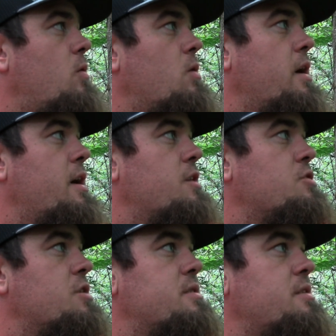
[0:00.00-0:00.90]
want to hang a
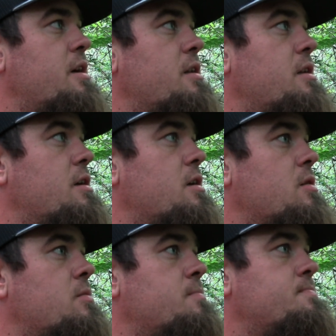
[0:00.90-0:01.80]
tree stand in
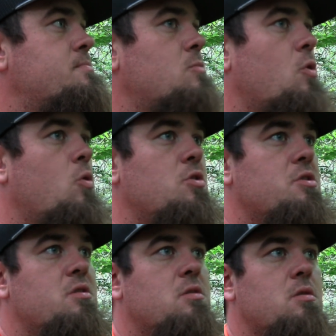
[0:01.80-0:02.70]
here or
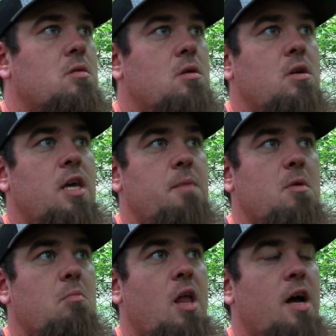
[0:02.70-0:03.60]
just keep
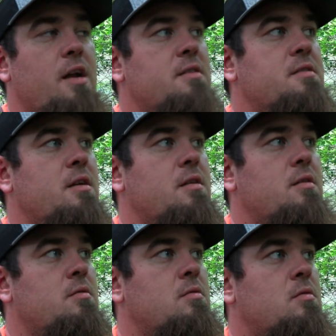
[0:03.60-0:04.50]
the blind
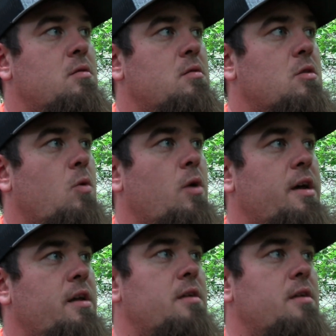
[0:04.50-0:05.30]
sitting the way it